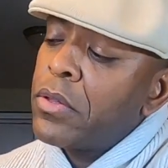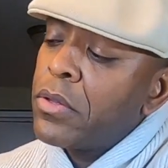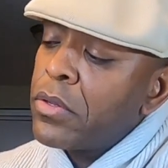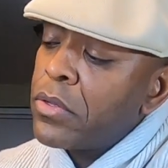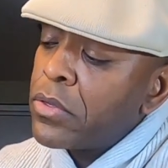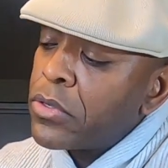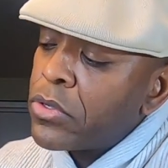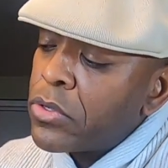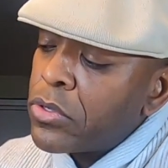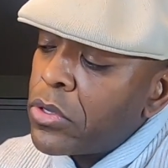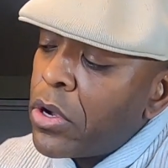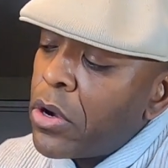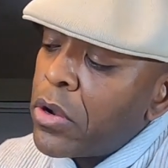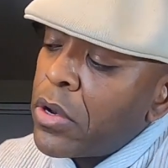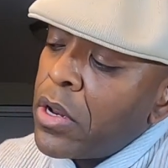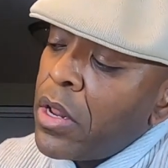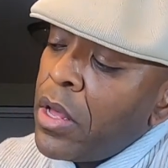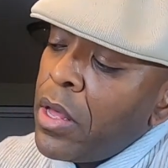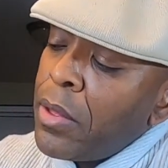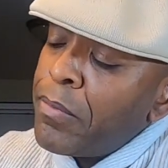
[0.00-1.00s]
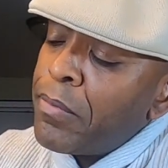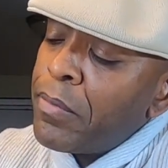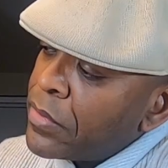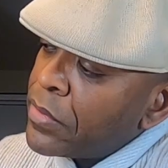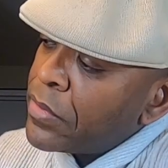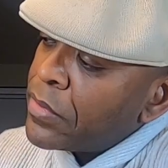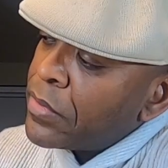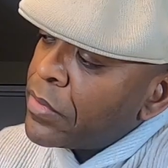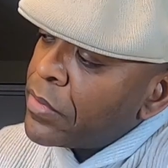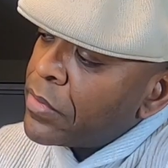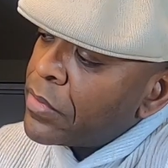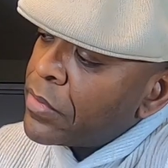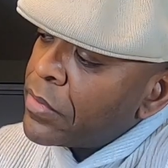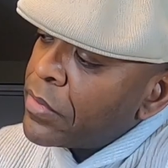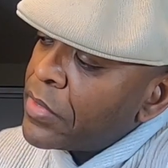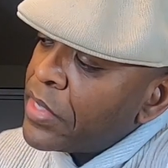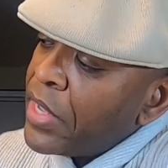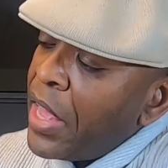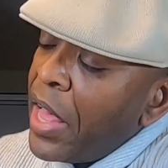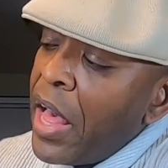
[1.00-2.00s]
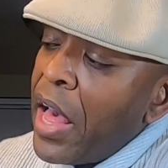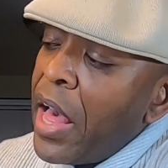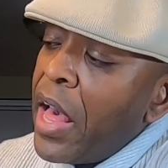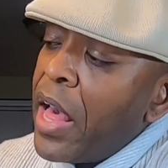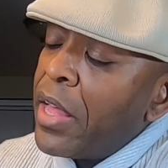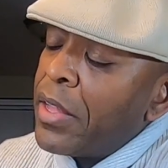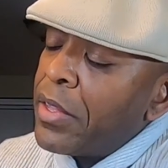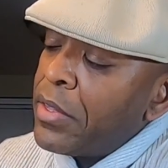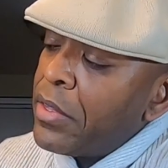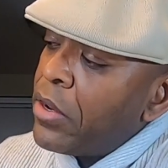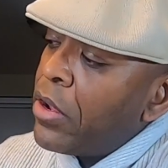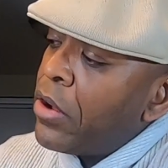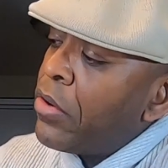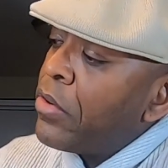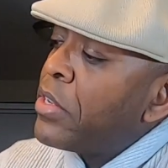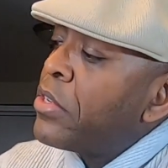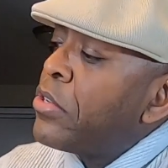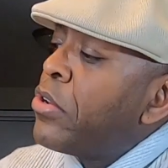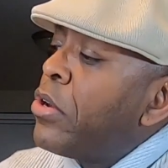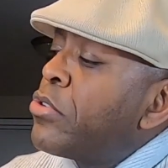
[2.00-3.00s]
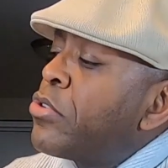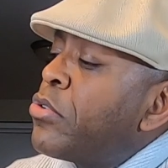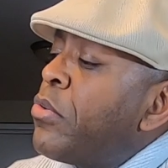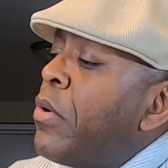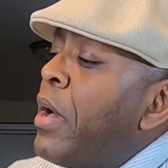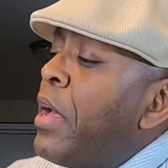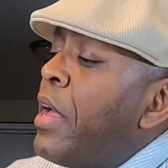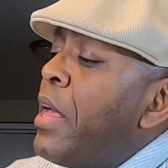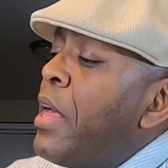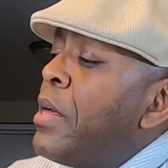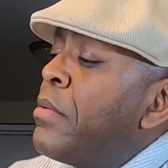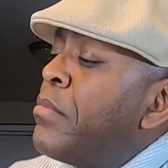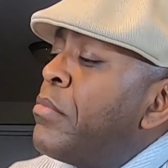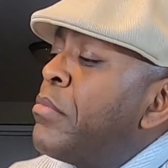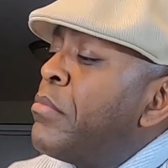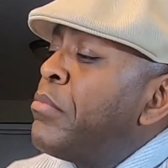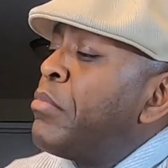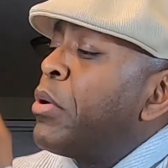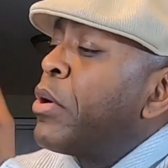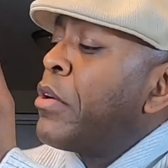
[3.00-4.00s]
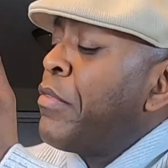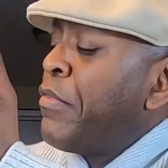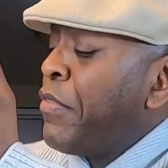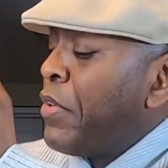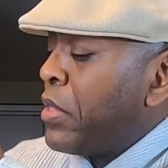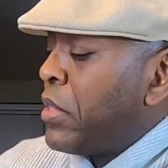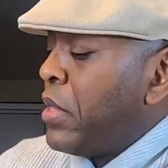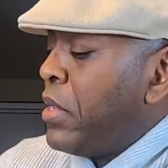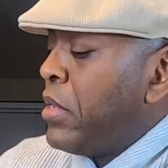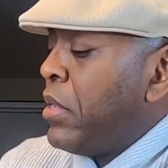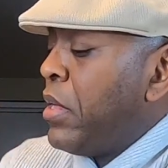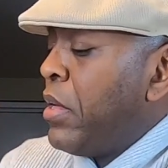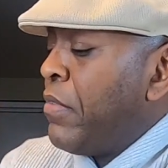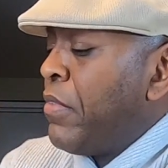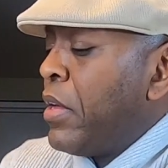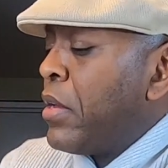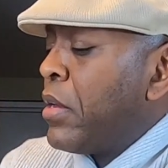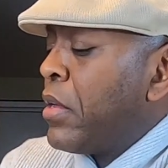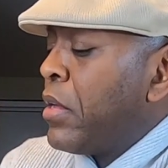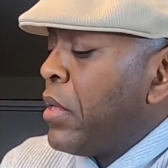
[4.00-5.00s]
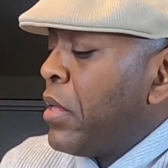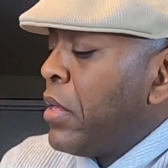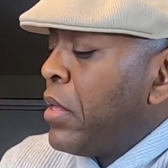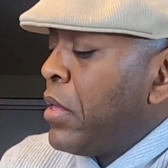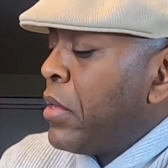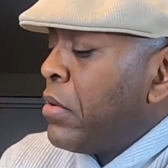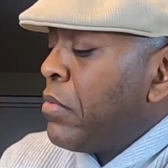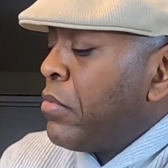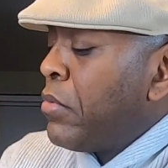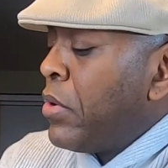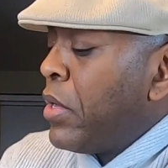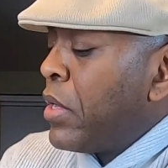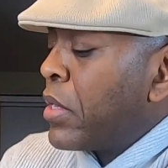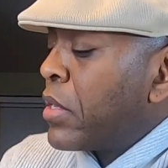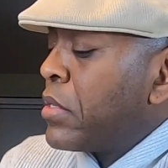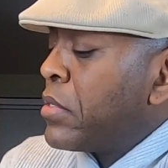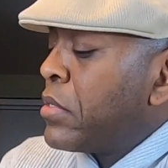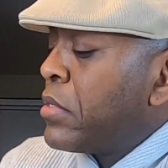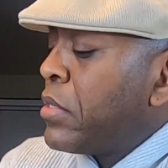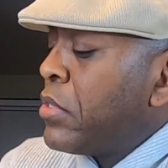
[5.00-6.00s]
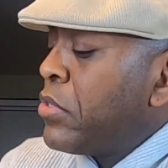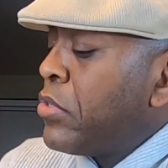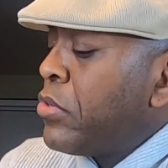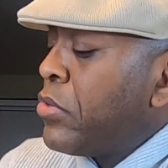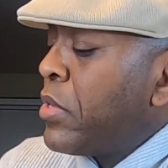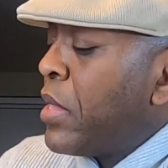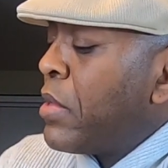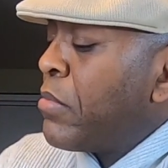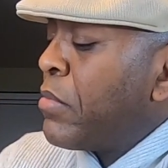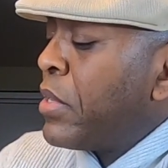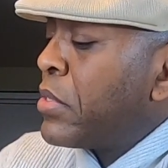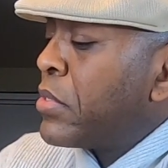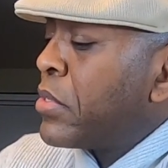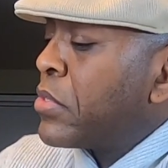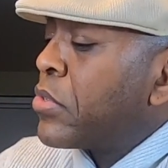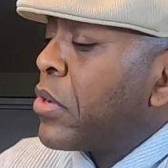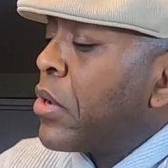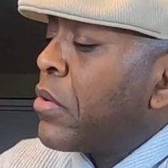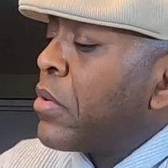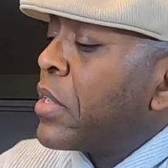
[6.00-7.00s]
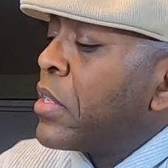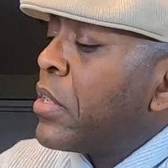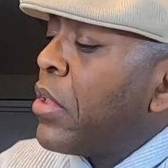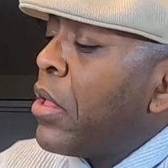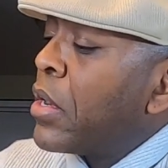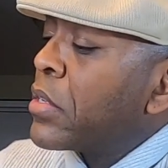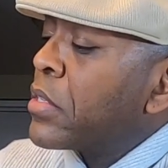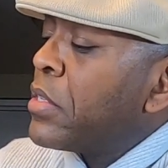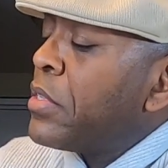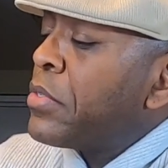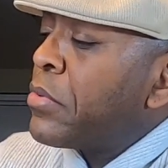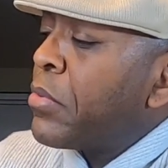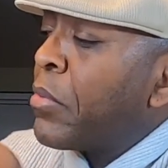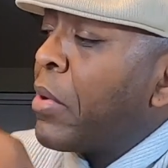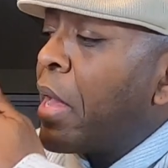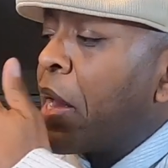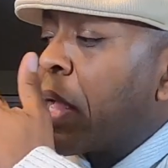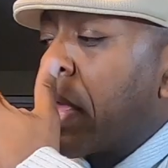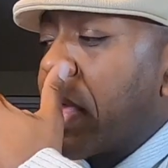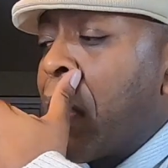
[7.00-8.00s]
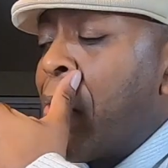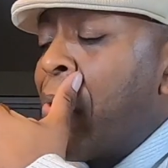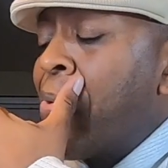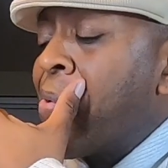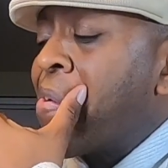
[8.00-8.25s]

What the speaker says: Start it up. Aha, it already knows who I am. Perfect, I love it. We'll hit continue. That means it's already logged into my account.